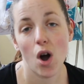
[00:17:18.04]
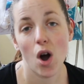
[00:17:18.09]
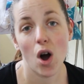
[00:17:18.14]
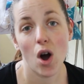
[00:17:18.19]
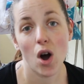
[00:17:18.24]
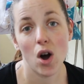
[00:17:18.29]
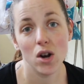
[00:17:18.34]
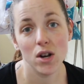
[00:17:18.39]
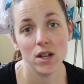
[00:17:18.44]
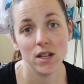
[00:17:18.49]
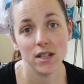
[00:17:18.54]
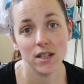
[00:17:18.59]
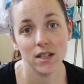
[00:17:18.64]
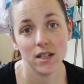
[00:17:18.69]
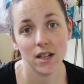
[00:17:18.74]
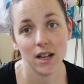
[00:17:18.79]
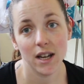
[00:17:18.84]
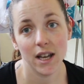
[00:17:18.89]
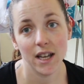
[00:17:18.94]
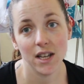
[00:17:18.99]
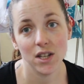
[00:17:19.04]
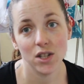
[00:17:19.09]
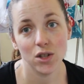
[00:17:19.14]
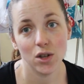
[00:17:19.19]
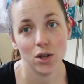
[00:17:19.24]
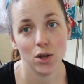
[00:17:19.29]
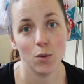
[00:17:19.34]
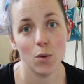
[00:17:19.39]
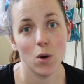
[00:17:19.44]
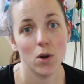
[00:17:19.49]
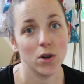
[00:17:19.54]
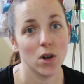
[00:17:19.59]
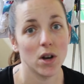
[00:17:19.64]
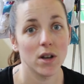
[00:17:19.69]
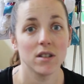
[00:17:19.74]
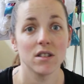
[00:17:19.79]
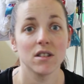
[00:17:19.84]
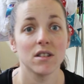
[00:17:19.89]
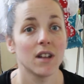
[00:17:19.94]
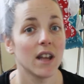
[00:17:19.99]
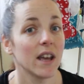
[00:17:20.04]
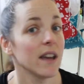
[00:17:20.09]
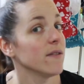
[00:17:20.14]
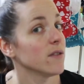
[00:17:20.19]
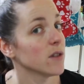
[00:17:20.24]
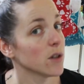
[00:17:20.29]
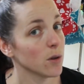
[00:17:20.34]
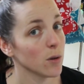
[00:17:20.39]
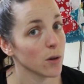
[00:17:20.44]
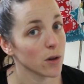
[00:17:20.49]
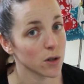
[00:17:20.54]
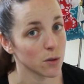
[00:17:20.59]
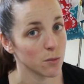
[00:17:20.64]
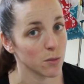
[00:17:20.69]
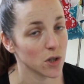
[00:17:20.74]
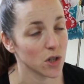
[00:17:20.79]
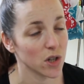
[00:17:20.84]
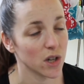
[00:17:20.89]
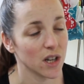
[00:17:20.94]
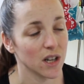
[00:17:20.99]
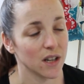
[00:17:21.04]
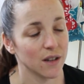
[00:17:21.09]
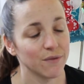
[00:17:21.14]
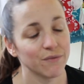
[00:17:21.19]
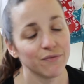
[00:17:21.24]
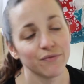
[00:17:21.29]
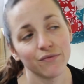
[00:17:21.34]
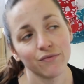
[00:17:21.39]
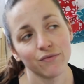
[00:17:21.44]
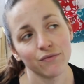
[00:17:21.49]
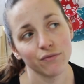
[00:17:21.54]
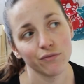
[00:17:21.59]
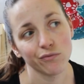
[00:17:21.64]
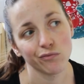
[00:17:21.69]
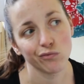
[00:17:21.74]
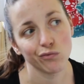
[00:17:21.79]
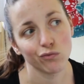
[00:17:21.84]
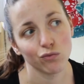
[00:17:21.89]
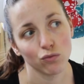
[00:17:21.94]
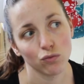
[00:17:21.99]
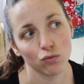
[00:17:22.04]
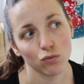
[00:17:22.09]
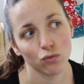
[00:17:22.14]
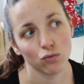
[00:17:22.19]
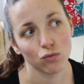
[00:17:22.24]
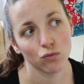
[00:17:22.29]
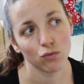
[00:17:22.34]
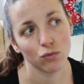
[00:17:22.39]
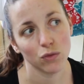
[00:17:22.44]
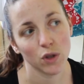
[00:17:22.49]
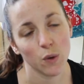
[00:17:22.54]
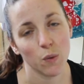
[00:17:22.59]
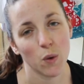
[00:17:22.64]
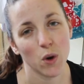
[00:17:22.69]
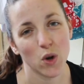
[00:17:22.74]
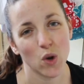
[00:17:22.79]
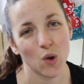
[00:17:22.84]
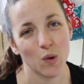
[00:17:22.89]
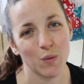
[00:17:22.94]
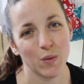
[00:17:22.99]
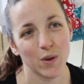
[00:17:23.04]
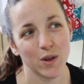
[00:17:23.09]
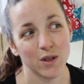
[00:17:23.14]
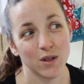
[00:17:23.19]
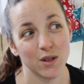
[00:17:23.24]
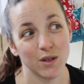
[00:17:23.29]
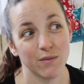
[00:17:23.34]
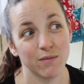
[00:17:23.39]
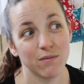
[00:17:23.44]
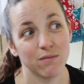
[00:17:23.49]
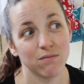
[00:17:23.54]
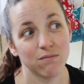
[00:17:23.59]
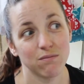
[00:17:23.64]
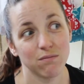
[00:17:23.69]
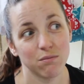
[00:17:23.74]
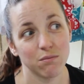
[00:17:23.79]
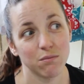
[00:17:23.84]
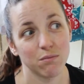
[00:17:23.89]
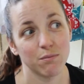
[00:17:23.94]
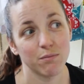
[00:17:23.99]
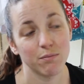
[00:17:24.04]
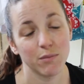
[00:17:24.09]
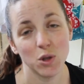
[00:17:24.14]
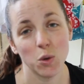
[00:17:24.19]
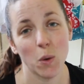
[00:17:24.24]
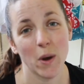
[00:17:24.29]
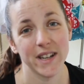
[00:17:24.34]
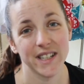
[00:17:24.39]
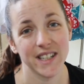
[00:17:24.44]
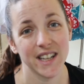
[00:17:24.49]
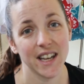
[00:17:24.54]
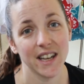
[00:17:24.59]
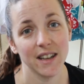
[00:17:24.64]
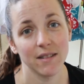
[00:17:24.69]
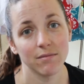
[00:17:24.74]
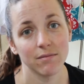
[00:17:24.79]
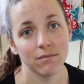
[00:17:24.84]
honestly, so you are not a slave to the washing machine, you want upwards of 20.